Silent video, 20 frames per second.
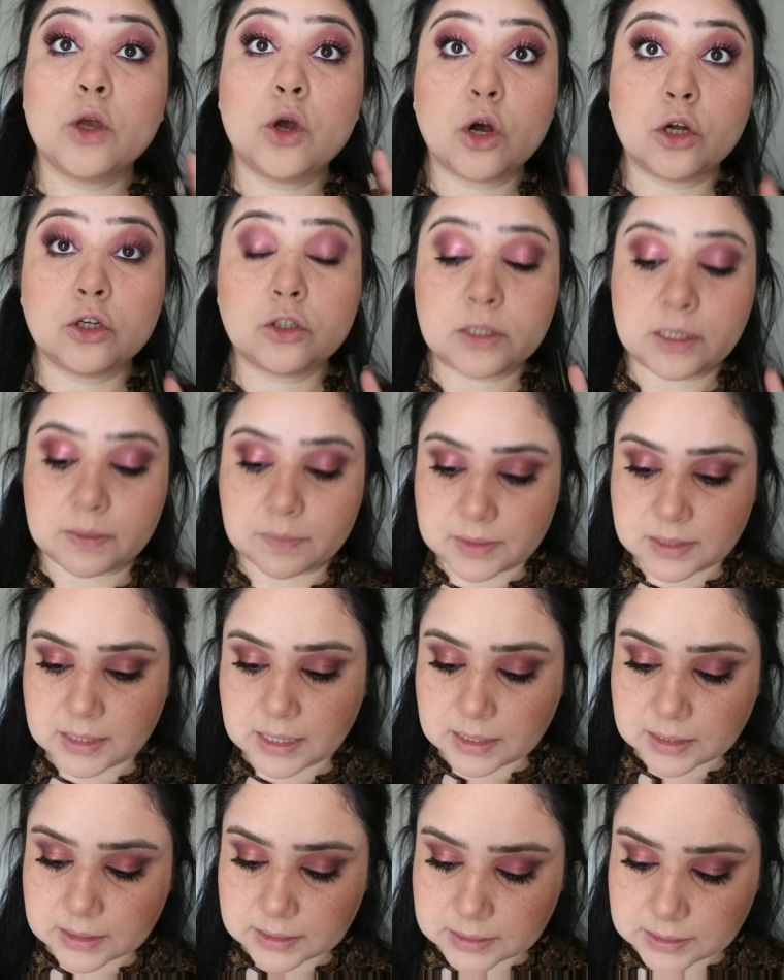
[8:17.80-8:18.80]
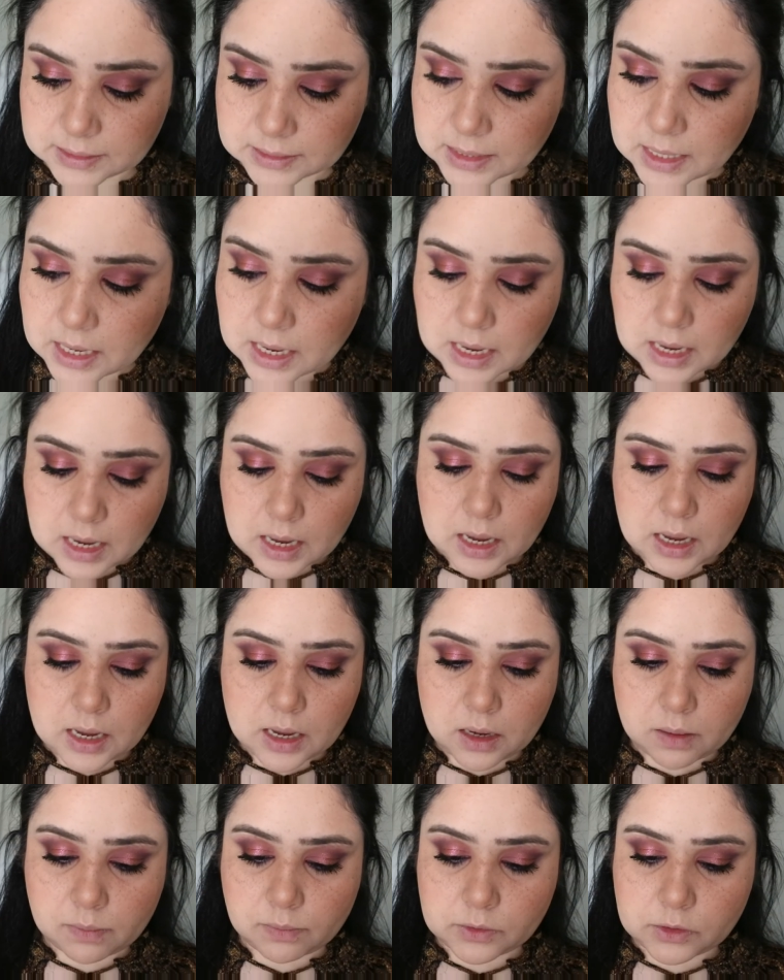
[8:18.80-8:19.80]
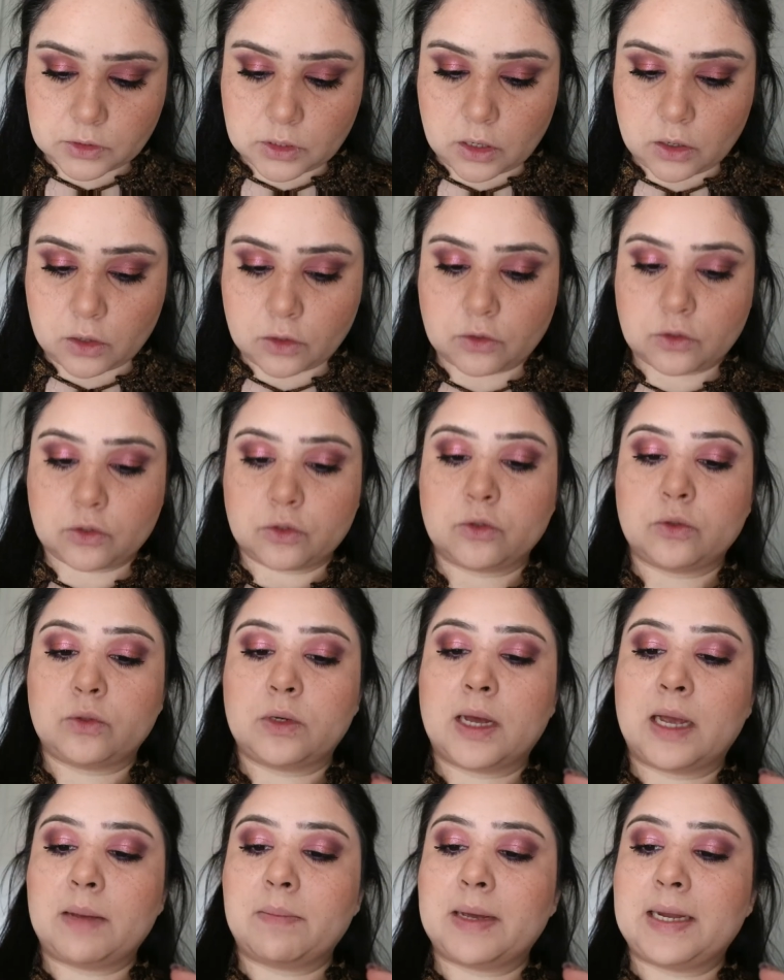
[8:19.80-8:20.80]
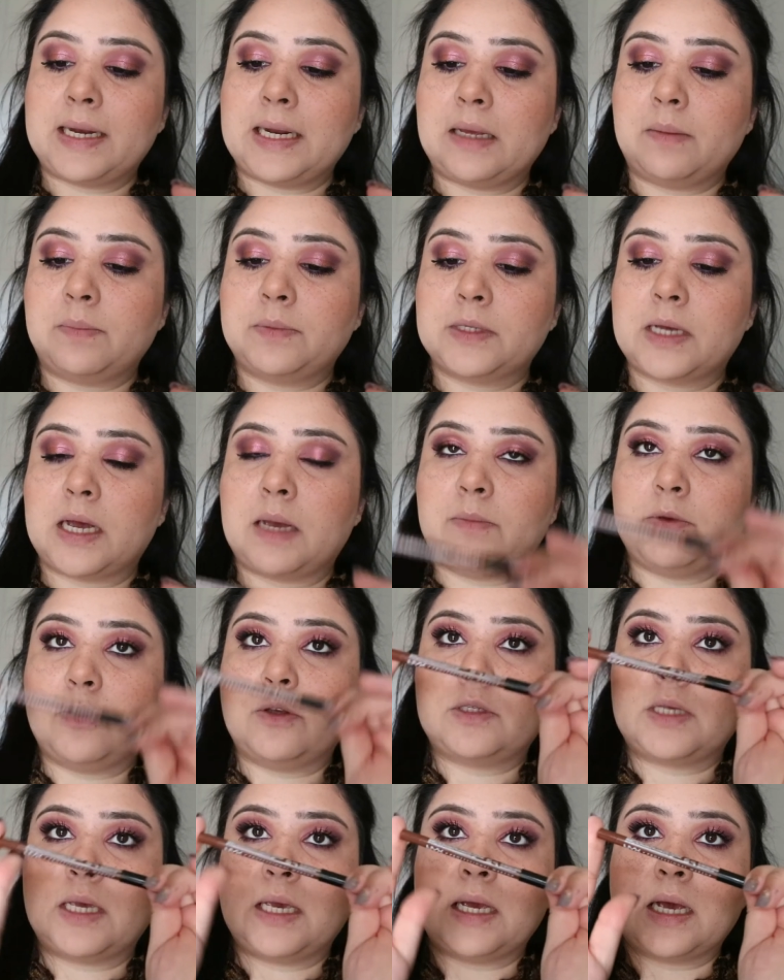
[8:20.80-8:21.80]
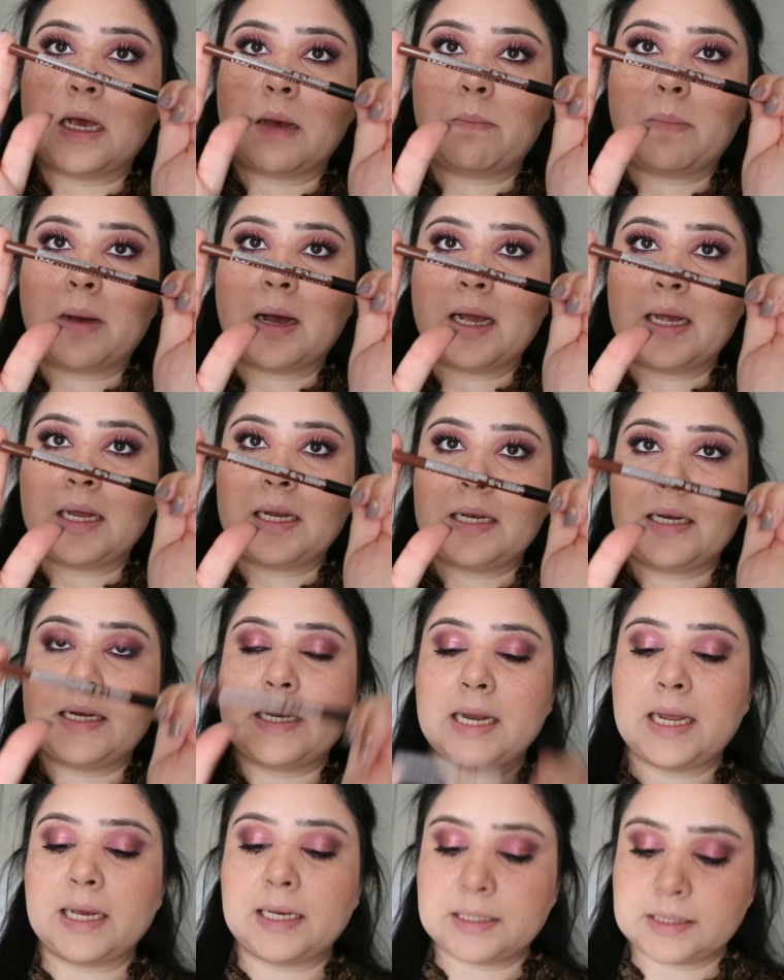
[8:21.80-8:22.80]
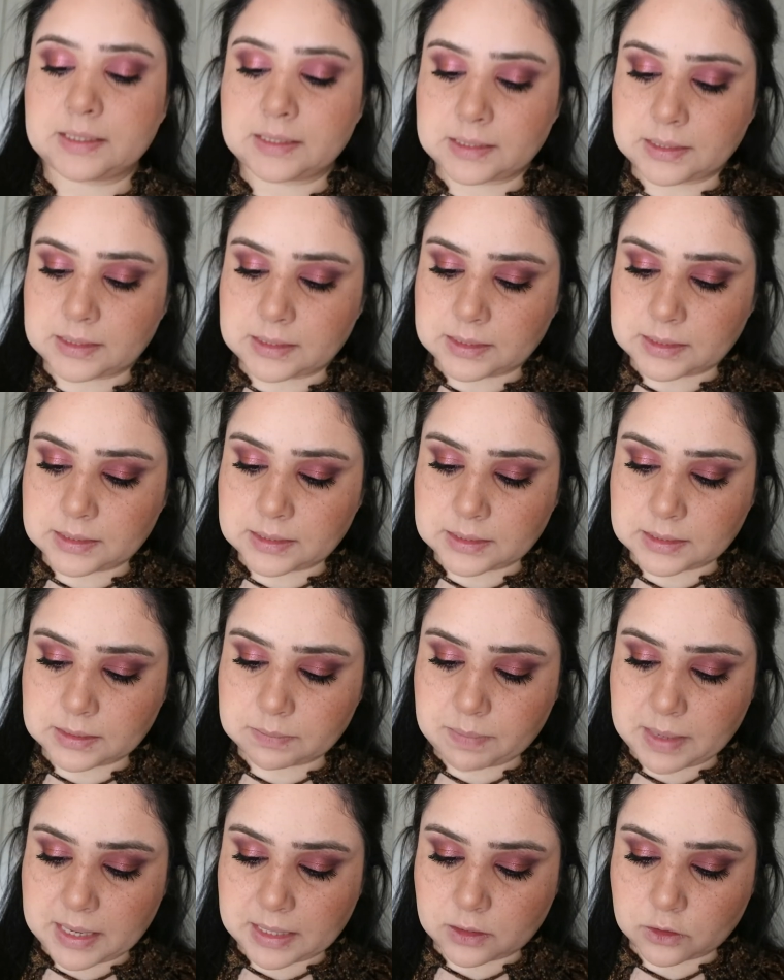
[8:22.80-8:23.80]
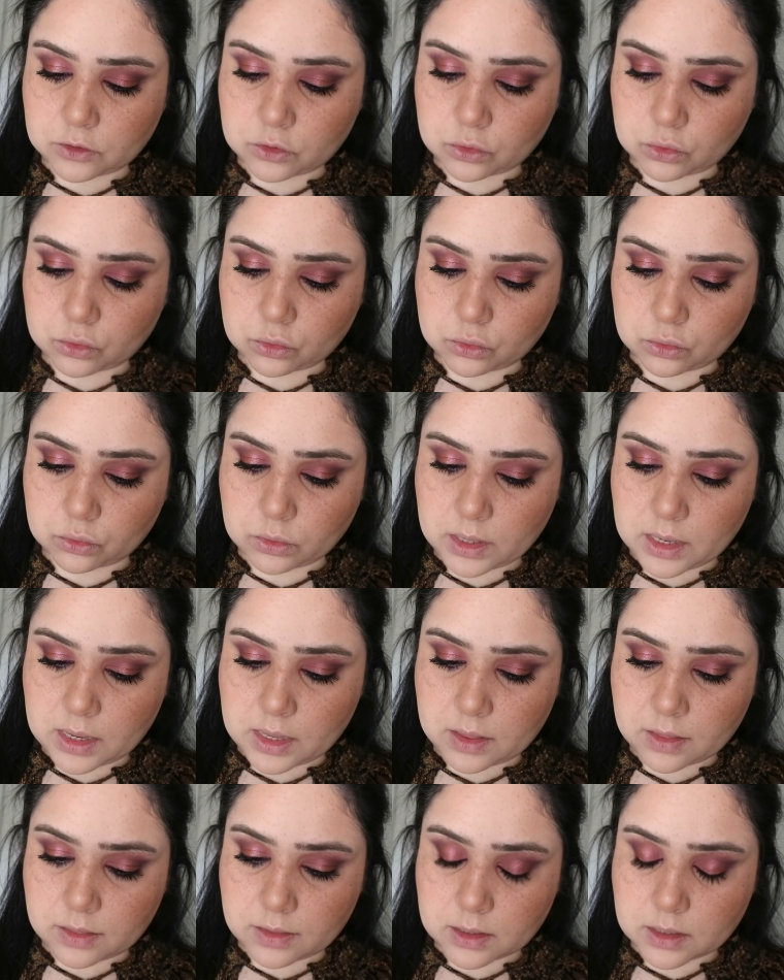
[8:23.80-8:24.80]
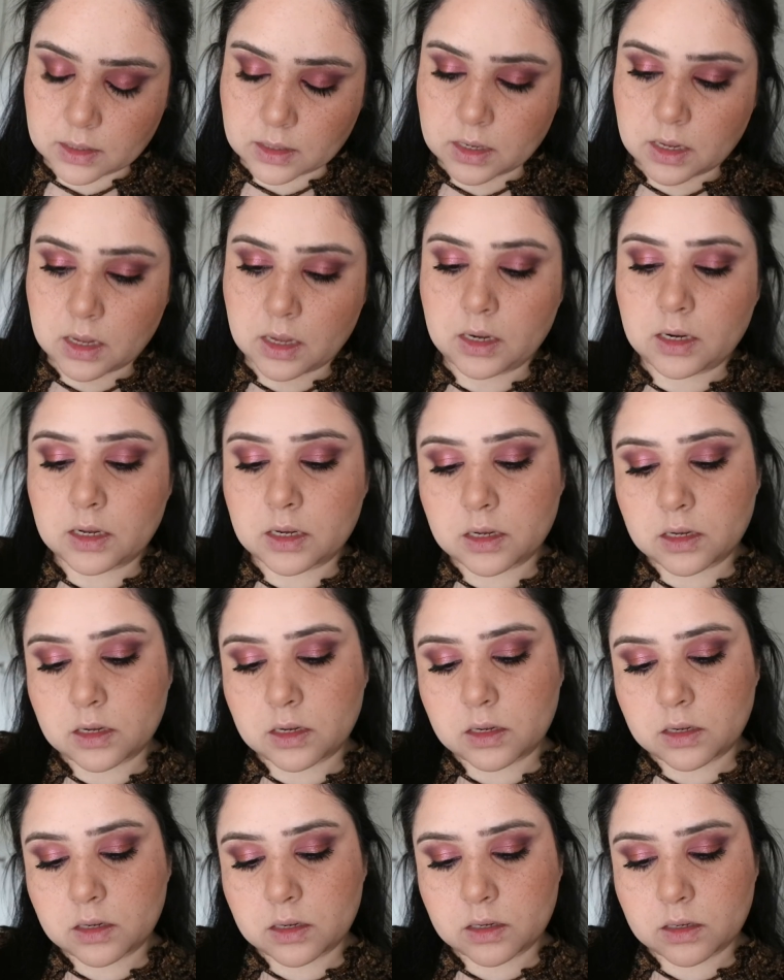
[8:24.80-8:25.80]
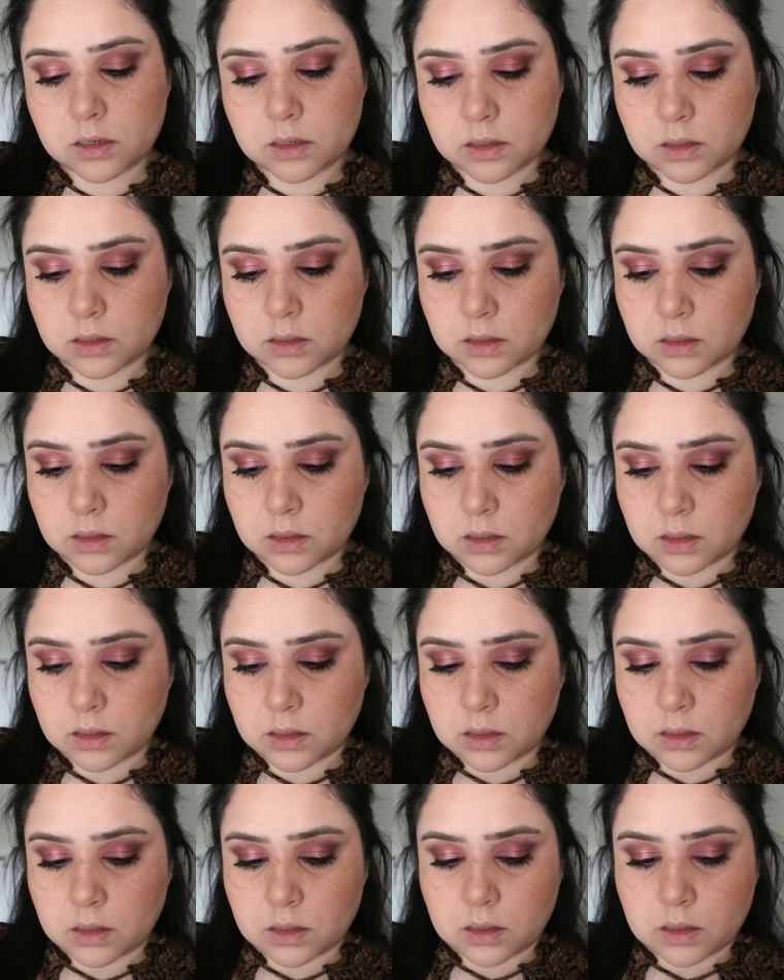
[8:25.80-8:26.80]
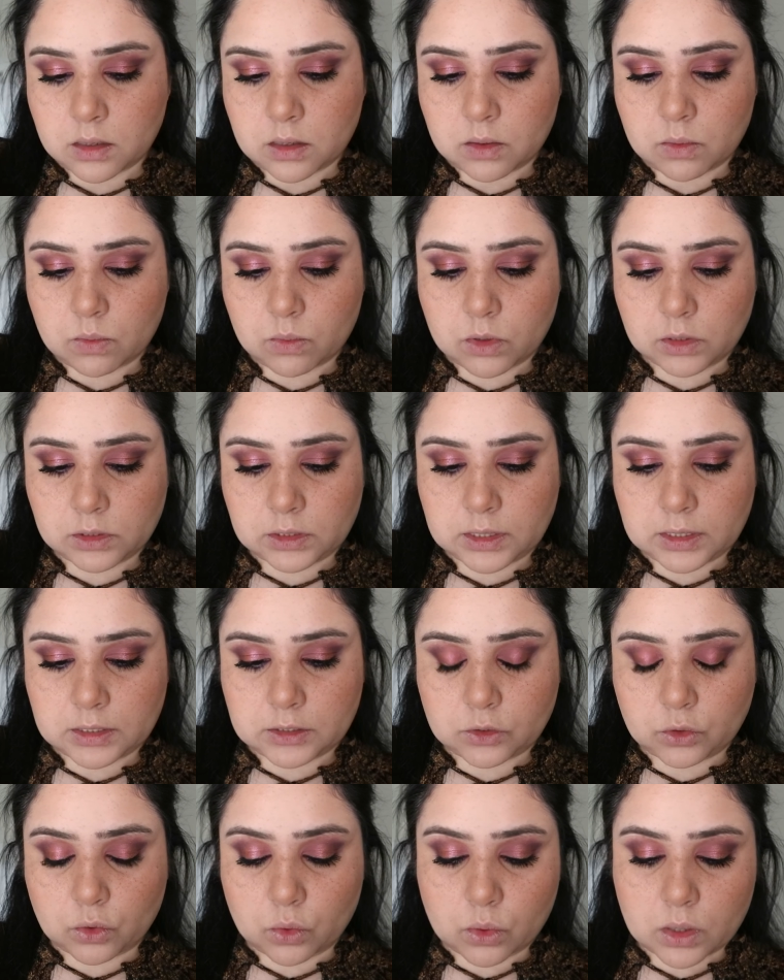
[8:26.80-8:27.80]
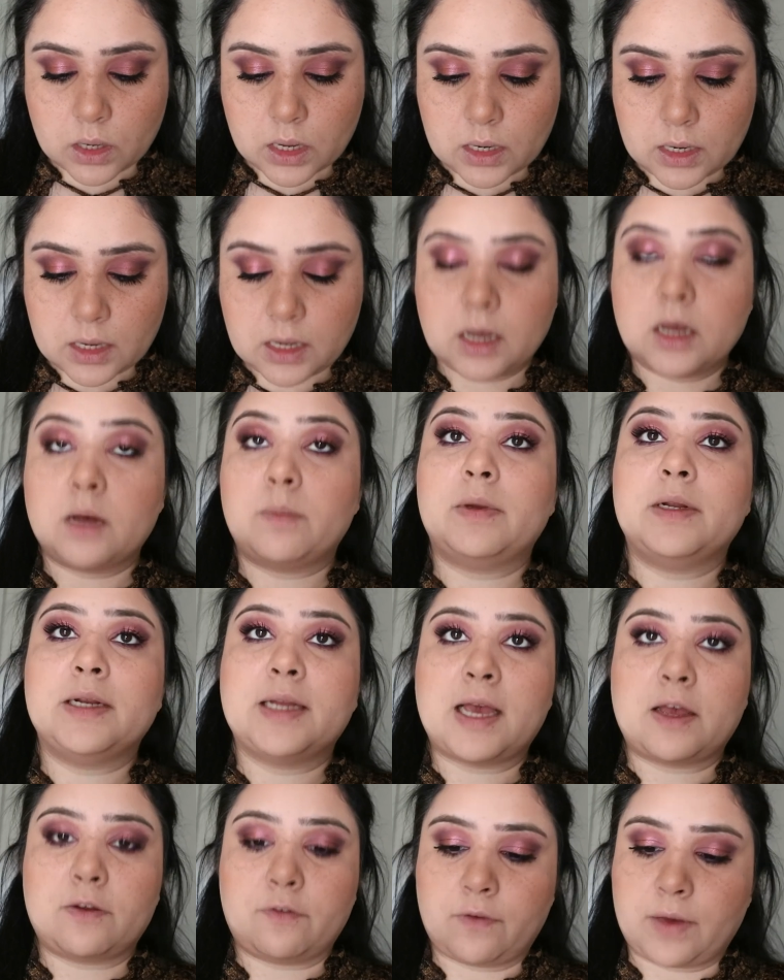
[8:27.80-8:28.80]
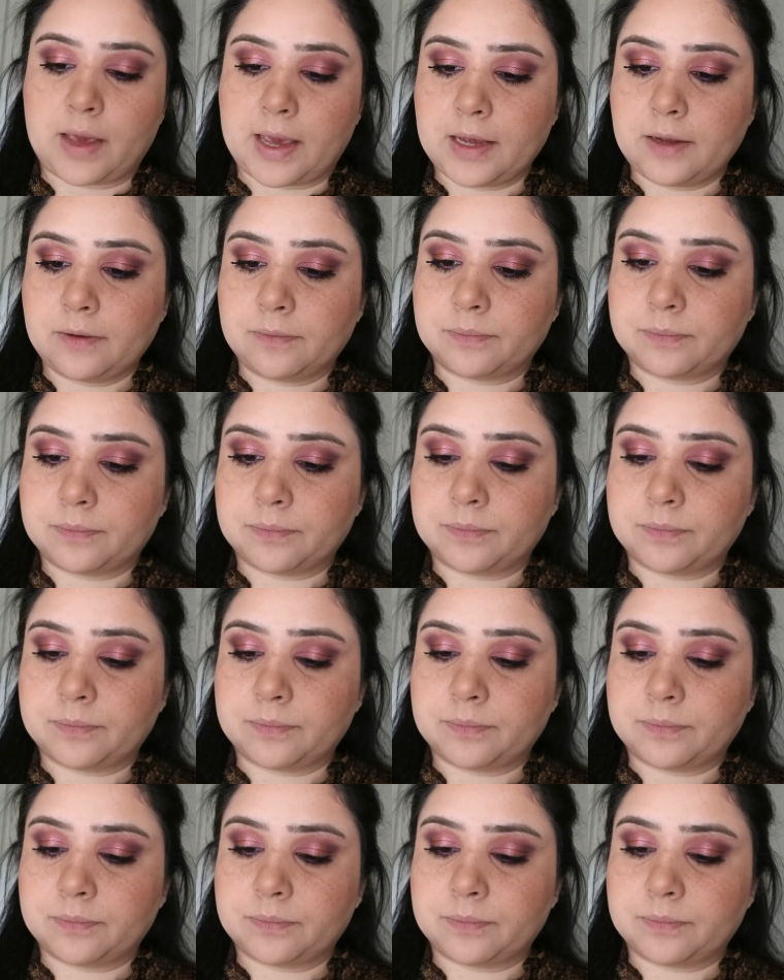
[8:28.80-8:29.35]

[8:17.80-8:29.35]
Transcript: onto lipsticks um, so to line my lips I'm using my NYX pencil in the color what is your color urban cafe